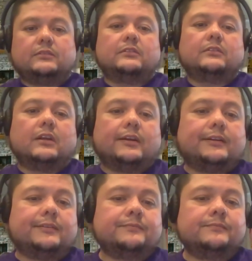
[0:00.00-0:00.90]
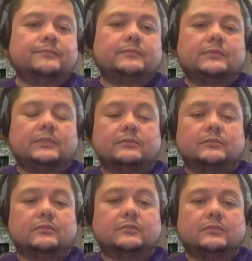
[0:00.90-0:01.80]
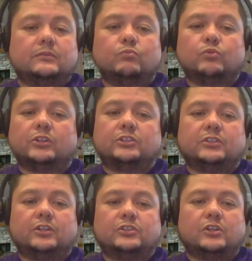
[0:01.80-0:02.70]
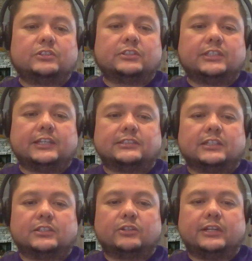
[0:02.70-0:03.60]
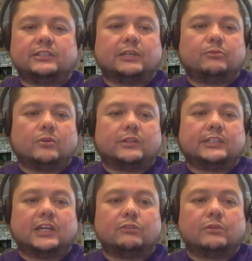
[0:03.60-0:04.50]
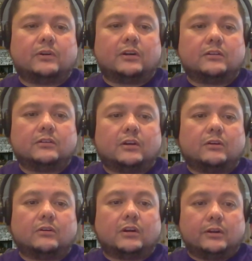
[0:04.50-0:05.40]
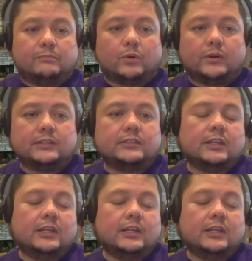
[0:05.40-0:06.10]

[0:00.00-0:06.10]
Um, well, there's no such thing as an underrated cyber role. I think all of them are important.